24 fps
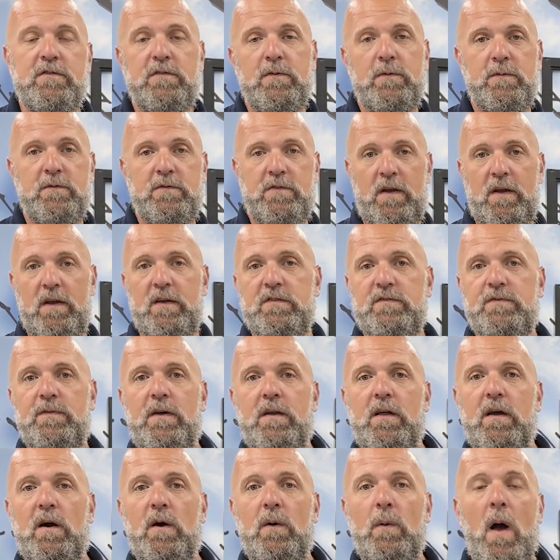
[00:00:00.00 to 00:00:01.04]
So in today's
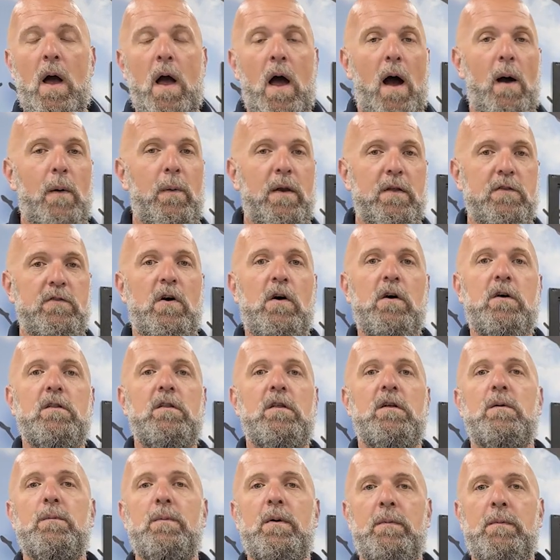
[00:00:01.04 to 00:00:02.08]
video, I want to talk a
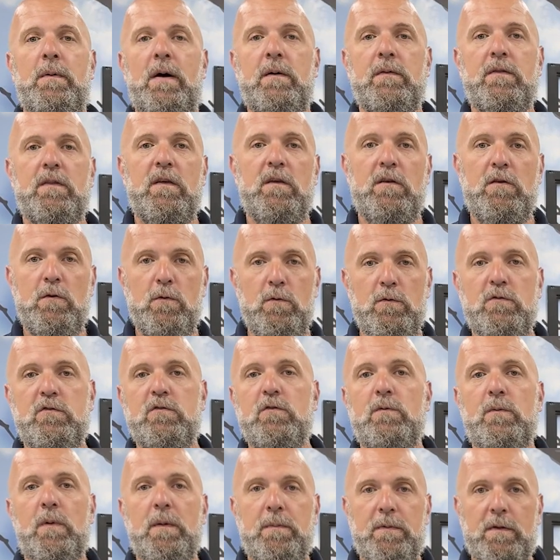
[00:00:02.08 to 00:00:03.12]
little bit about the
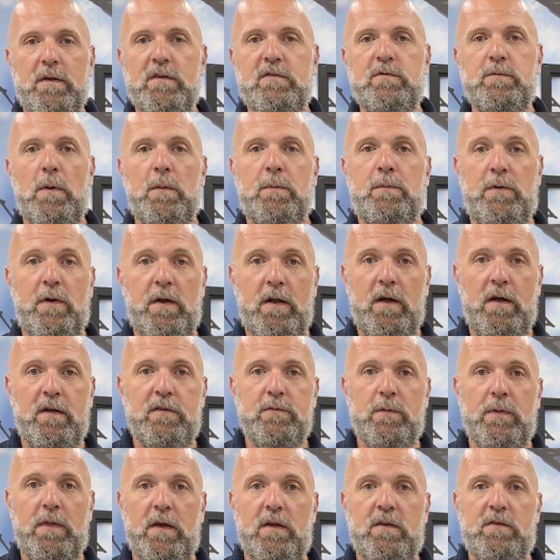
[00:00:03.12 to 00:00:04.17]
user-replaceable
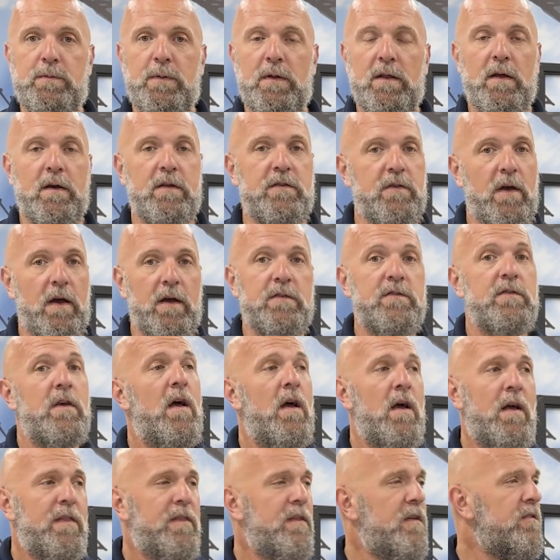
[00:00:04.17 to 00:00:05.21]
printheads with HP Latex.
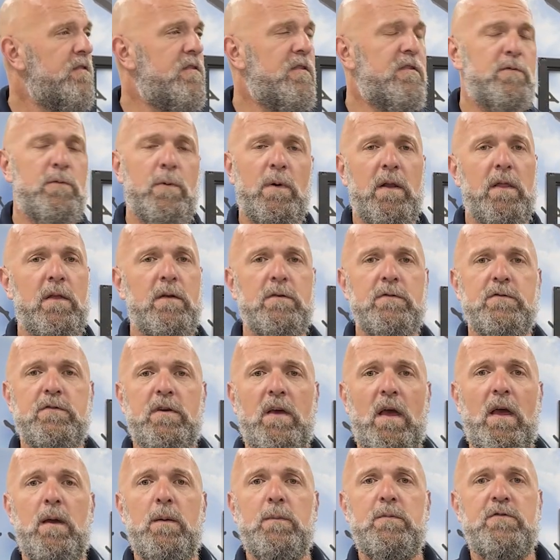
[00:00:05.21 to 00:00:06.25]
This is one of those
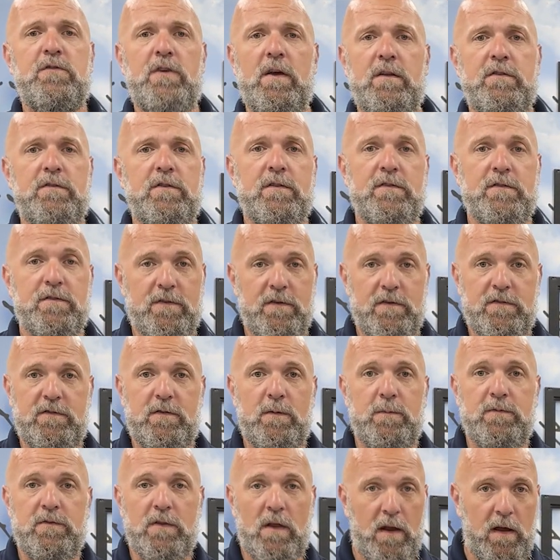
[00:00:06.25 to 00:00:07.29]
game-changing
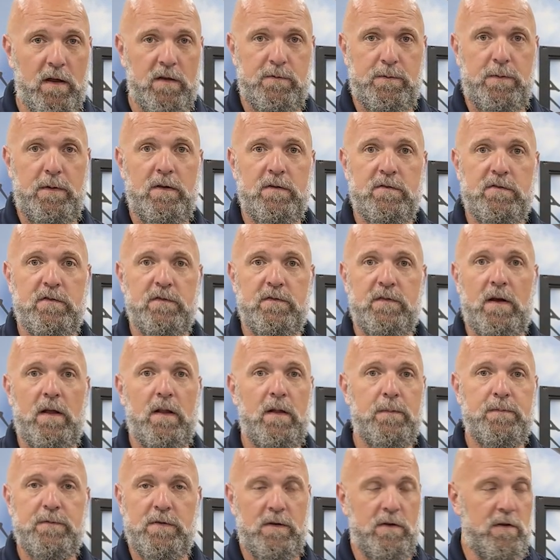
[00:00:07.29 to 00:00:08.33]
systems that HP has
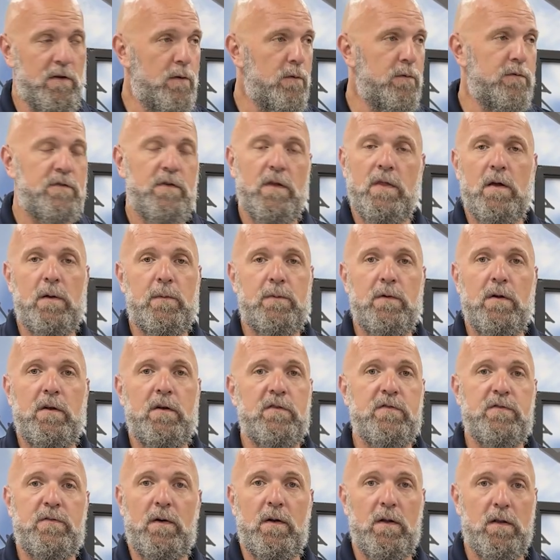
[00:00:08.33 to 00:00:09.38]
developed and used in their
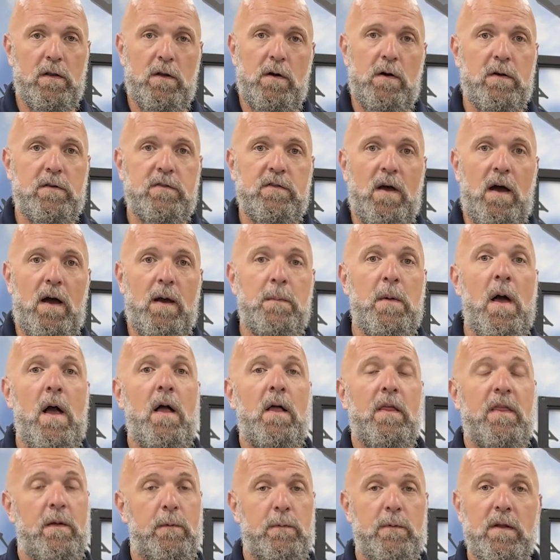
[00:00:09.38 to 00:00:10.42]
printers for a long time
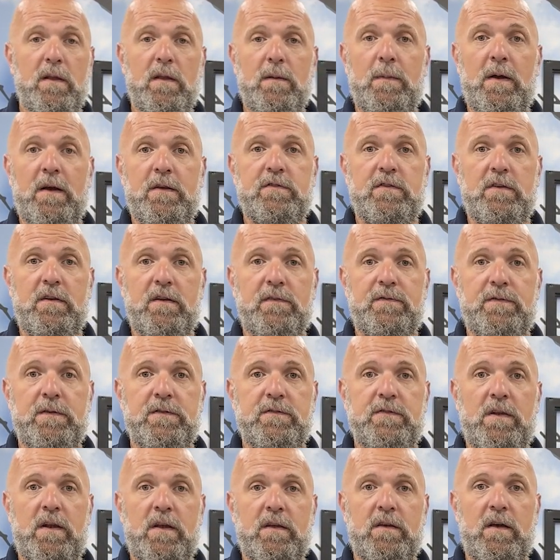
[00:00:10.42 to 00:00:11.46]
that really makes a
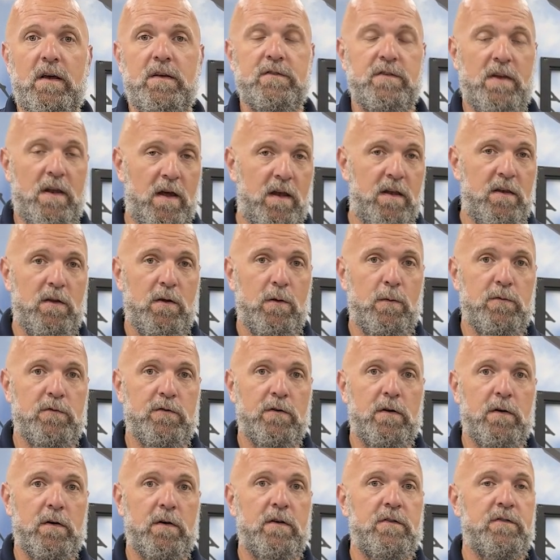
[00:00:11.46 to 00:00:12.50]
difference as an end
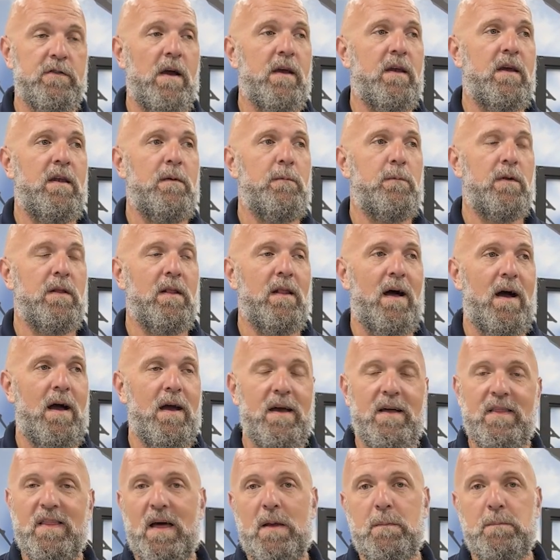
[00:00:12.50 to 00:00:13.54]
user because I can
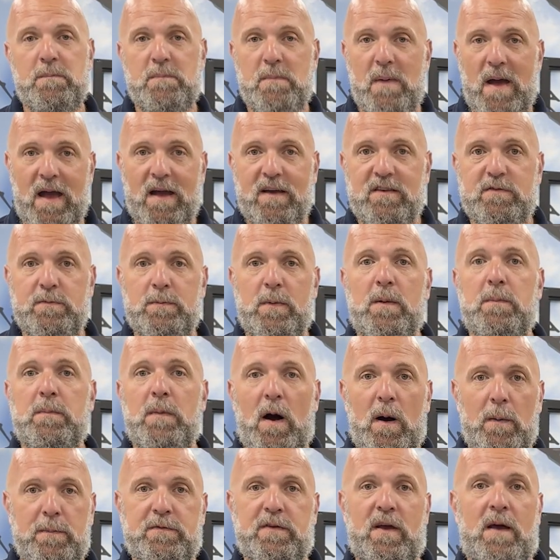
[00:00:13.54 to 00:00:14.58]
rely on that maximum
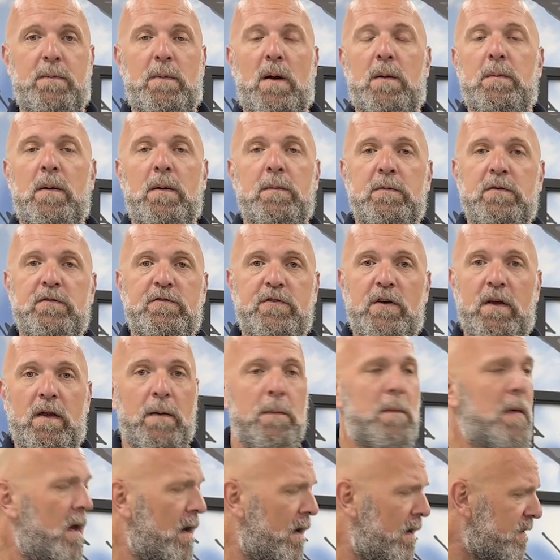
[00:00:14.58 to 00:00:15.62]
uptime on my machine.
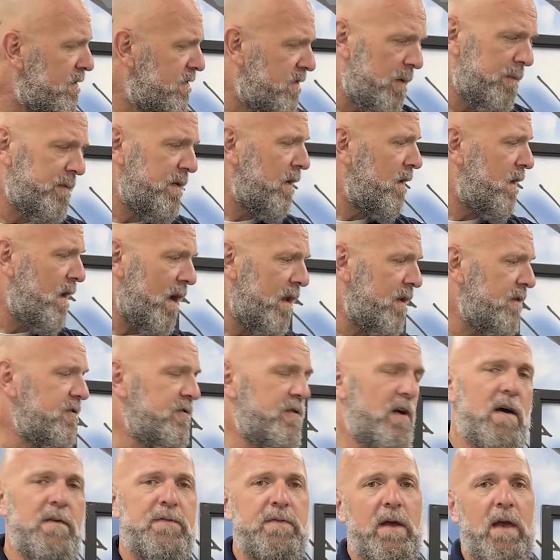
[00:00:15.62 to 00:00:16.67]
Something
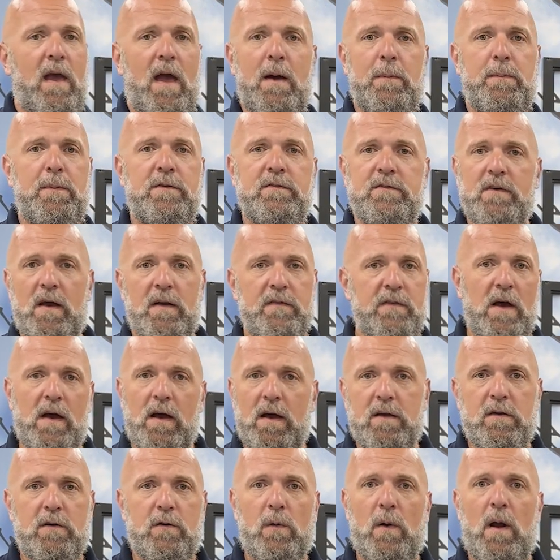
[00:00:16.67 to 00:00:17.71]
catastrophic happens, I have a
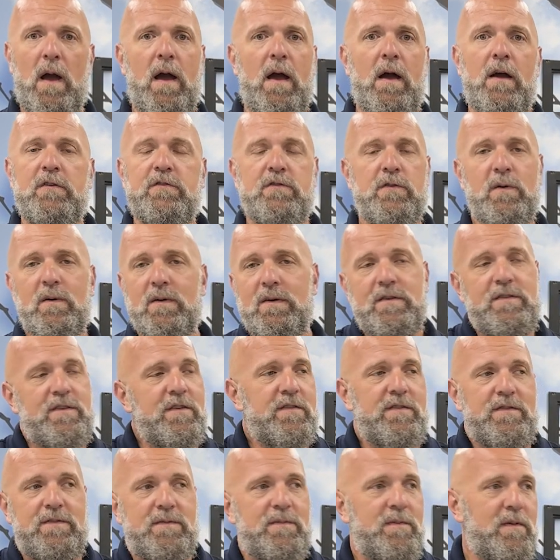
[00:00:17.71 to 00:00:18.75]
head crash, or
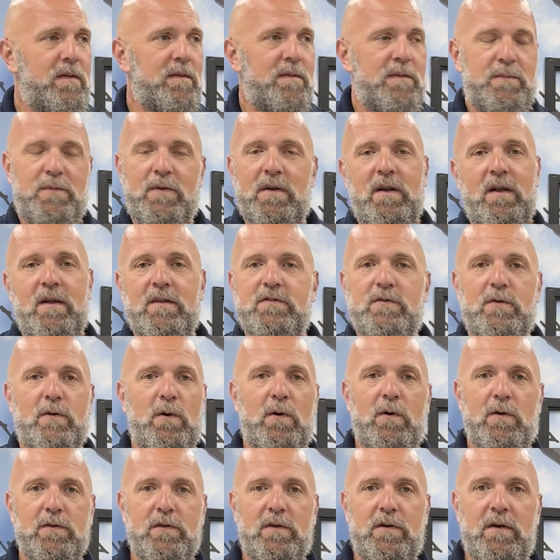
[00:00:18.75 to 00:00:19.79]
just the printheads are
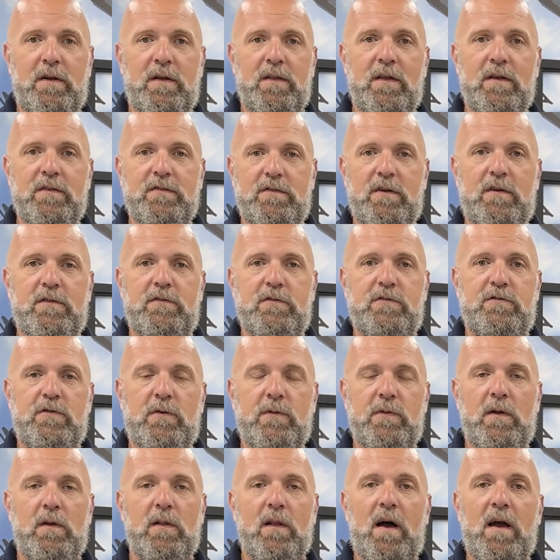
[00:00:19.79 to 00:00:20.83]
older and they start to show
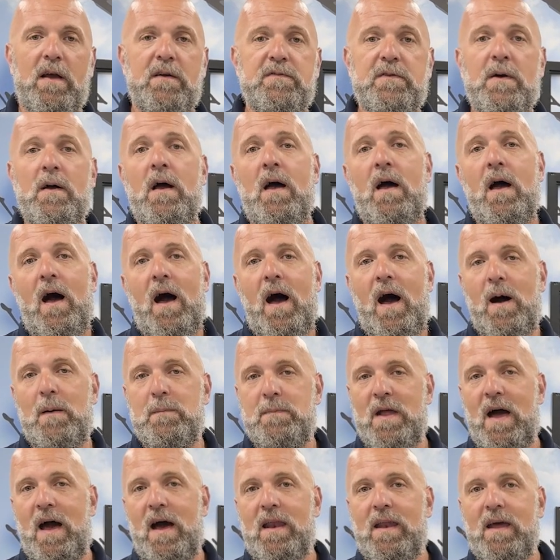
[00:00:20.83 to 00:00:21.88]
their life.
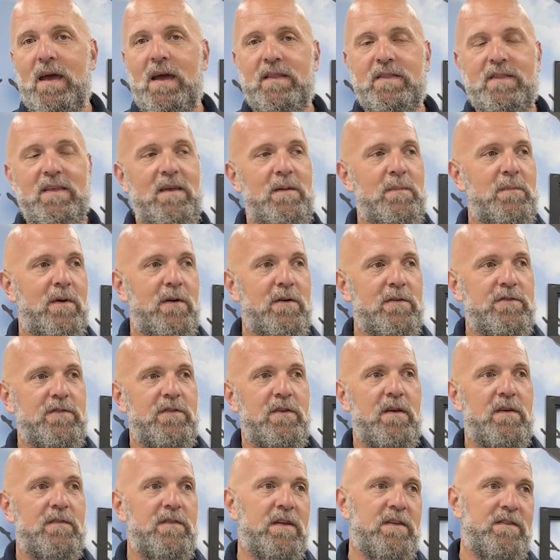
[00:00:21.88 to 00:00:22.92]
I'm not at the
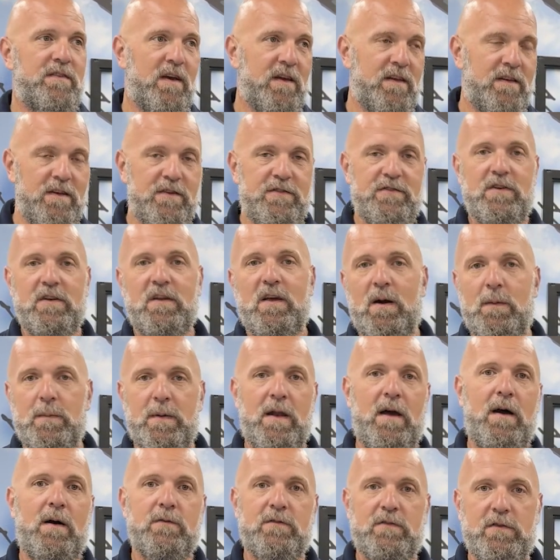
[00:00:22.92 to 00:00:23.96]
mercy of a technician
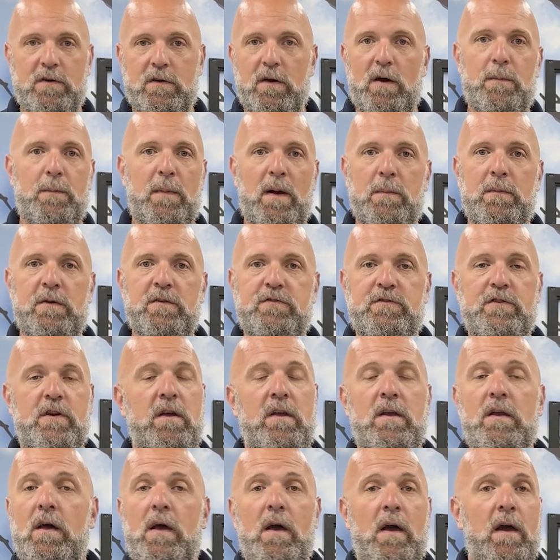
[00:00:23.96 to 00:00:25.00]
coming out to gut my
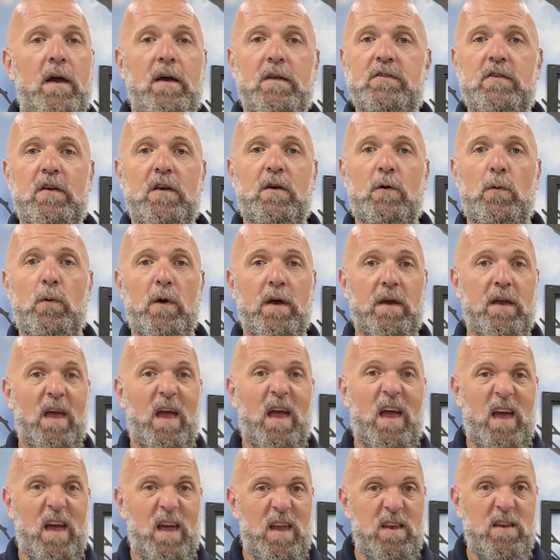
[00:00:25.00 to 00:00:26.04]
machine. It's a quick
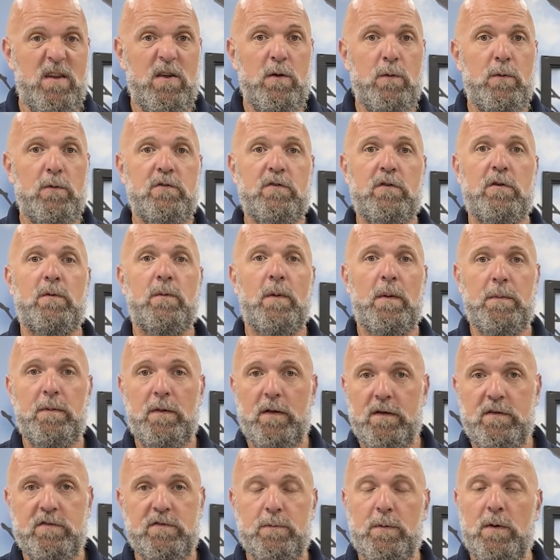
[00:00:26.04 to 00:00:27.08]
end-user
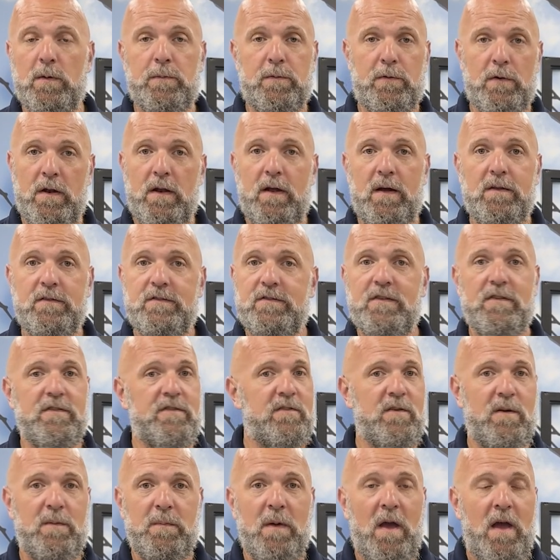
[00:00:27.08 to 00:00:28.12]
replaceable printhead system.